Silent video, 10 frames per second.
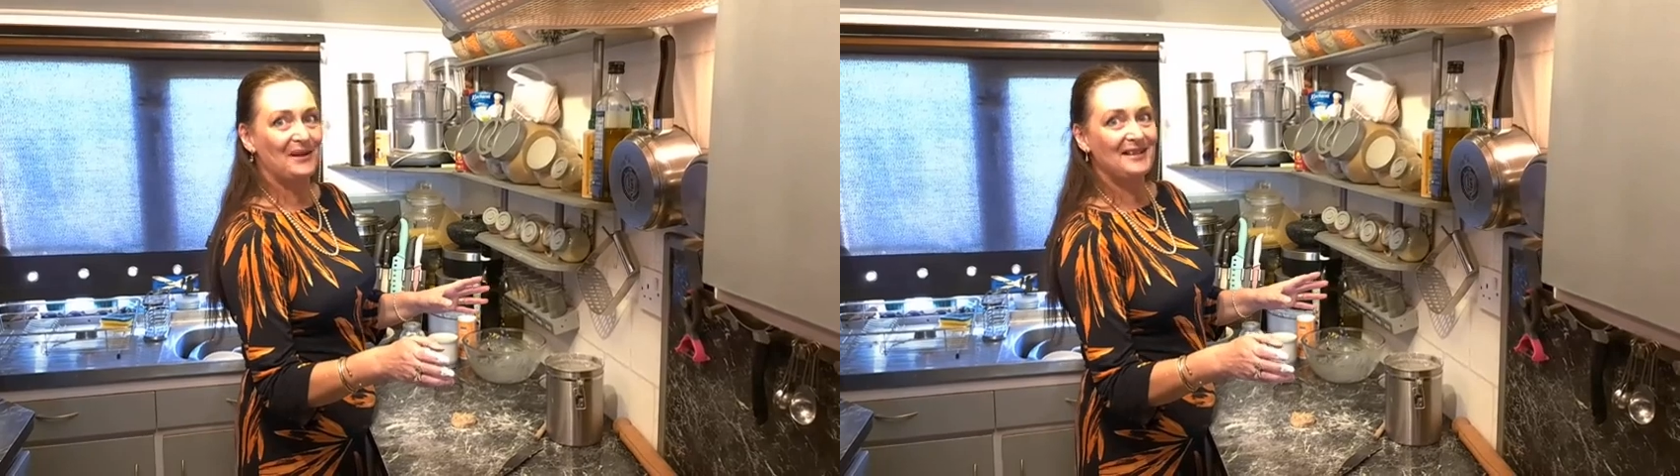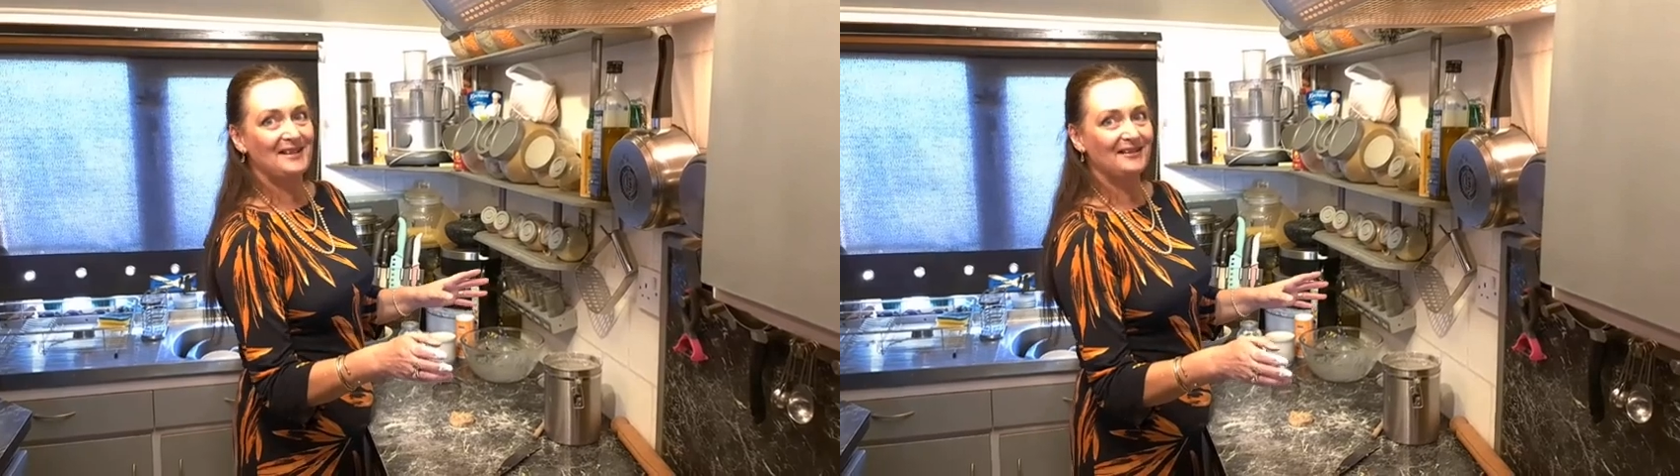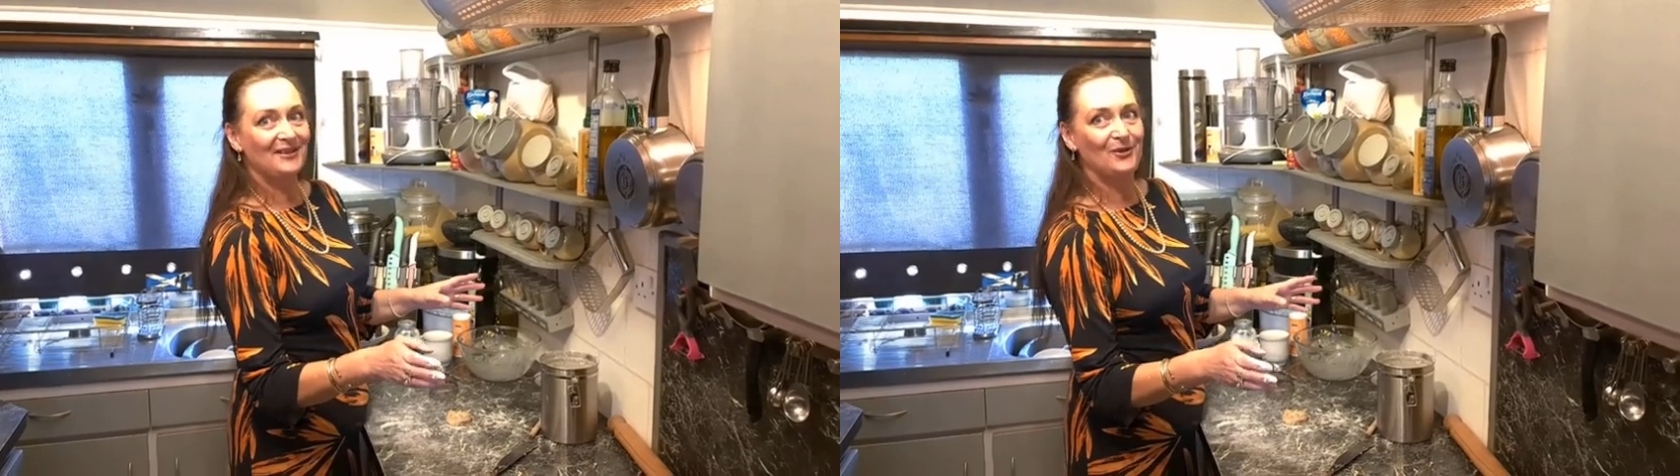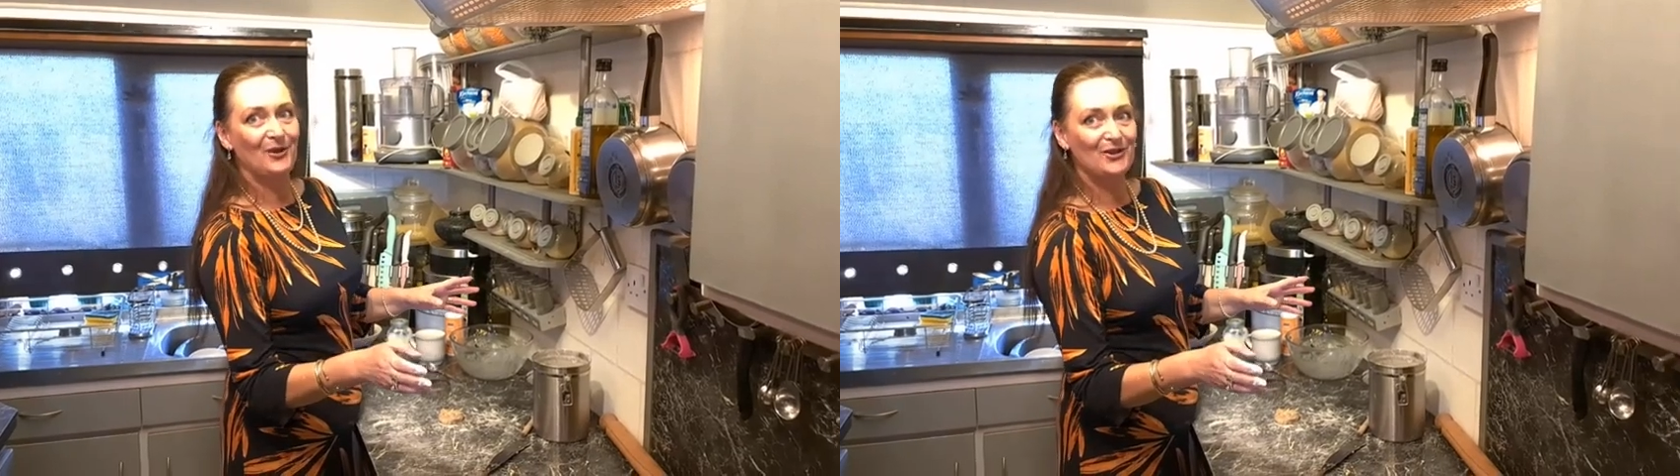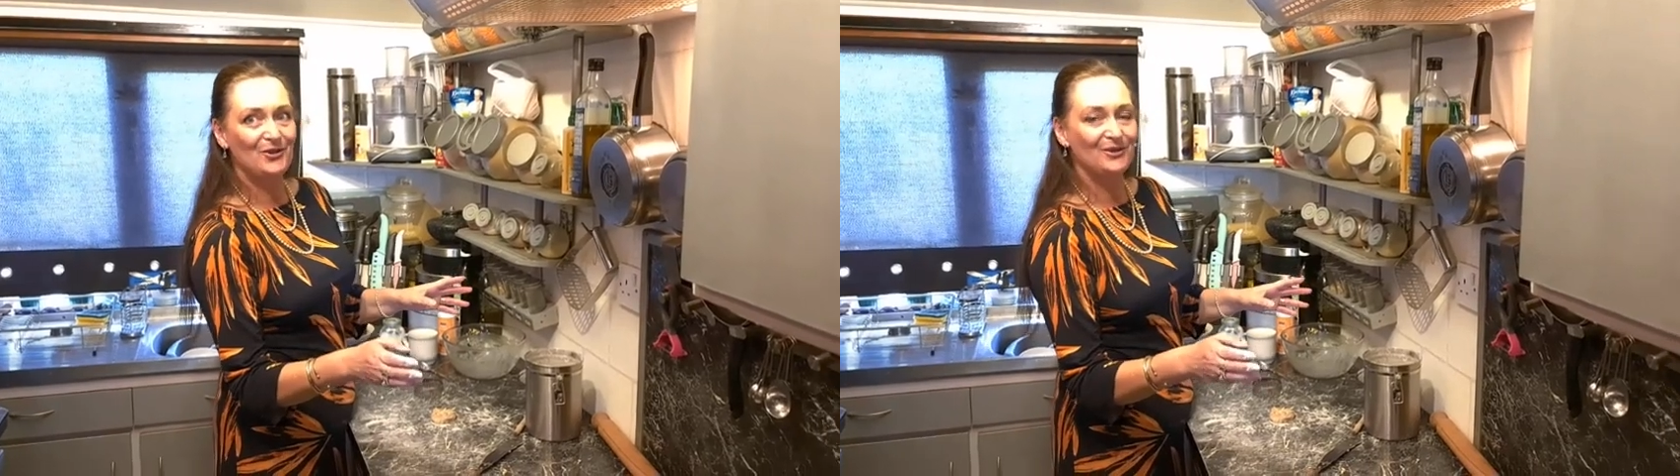I suddenly thought I
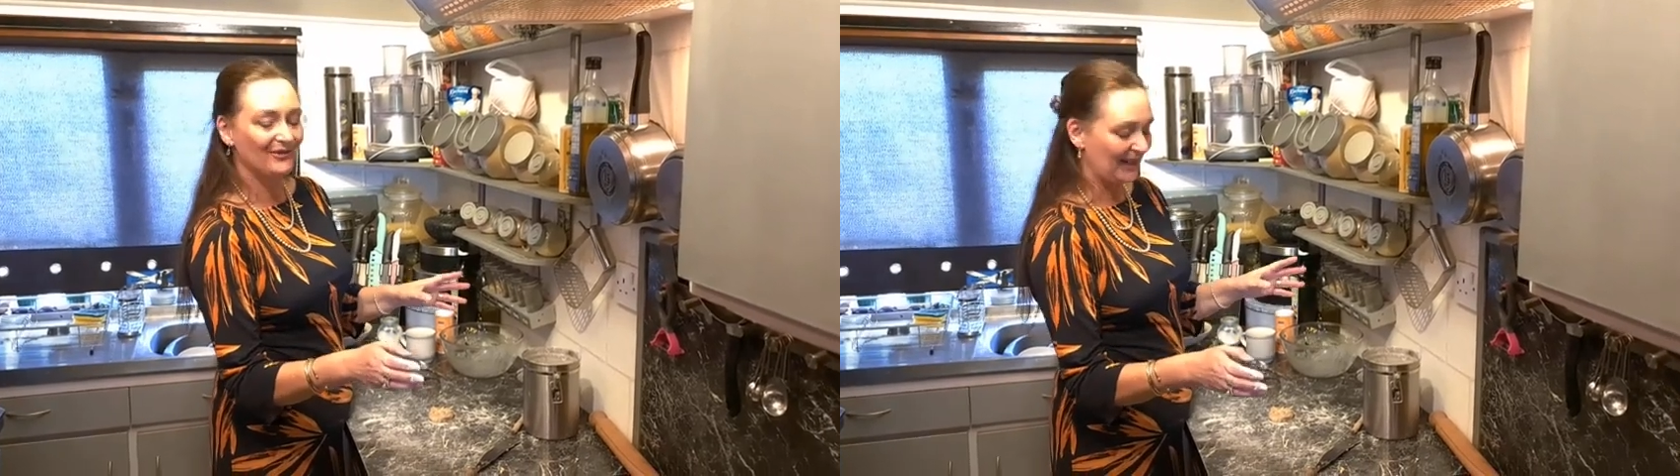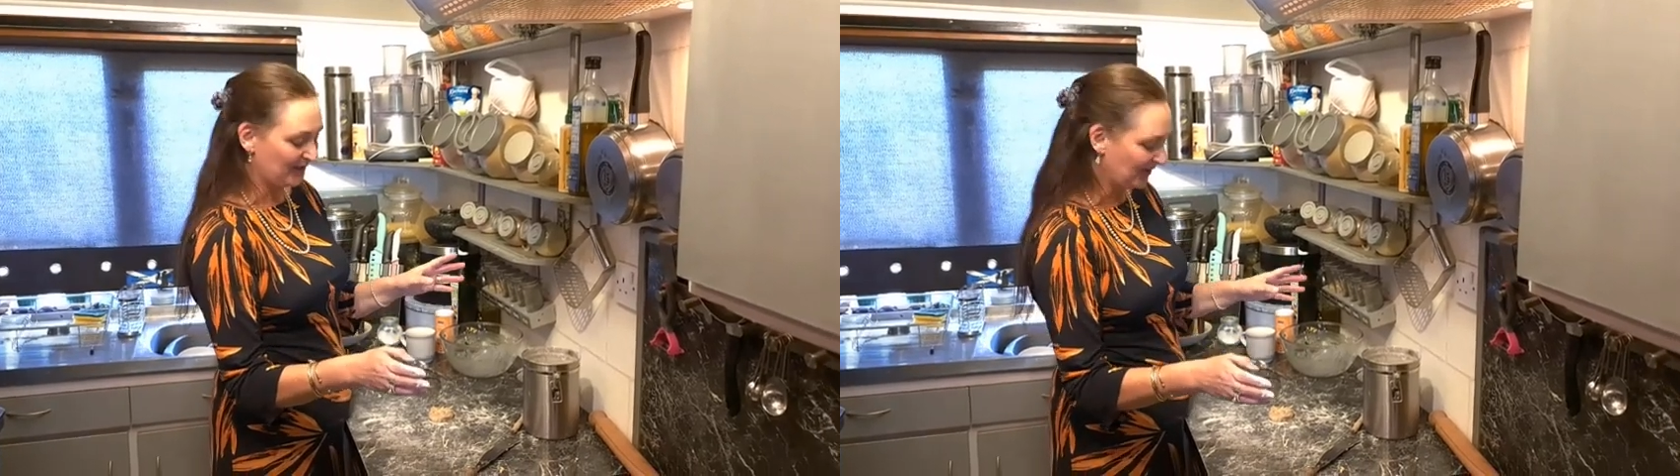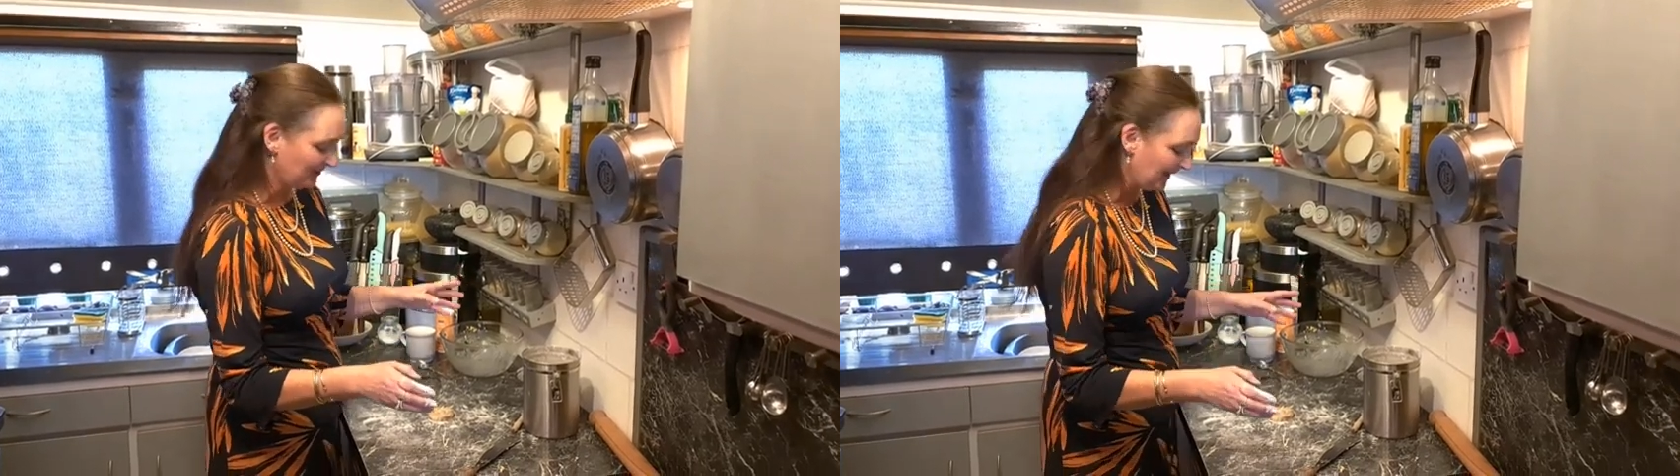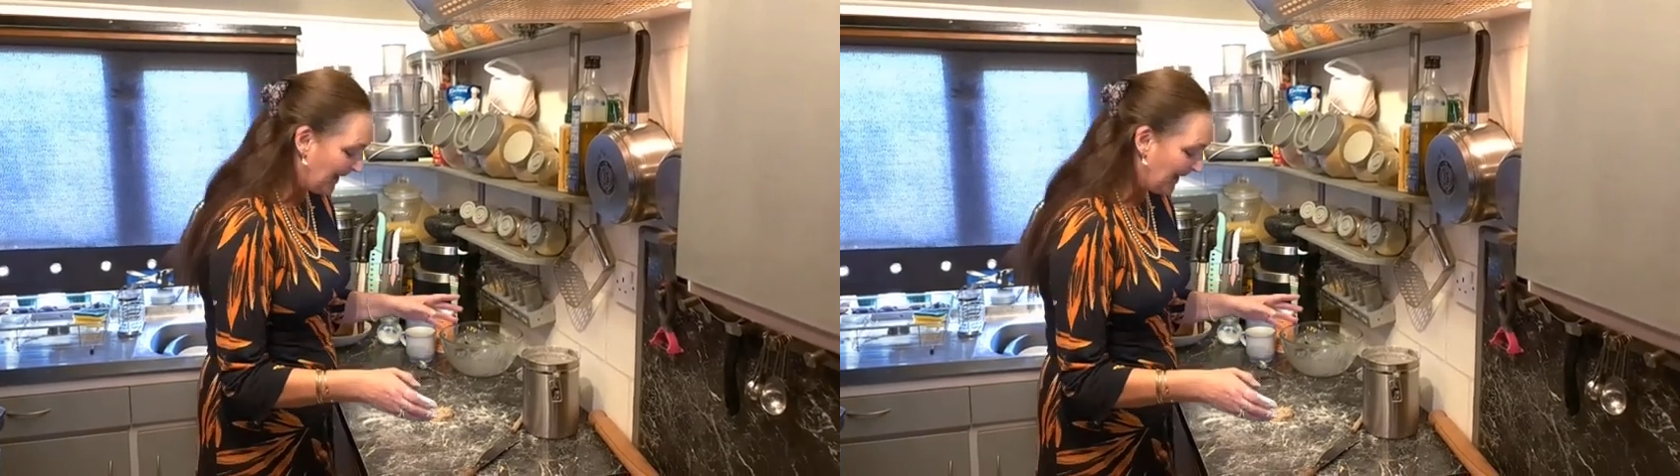should have actually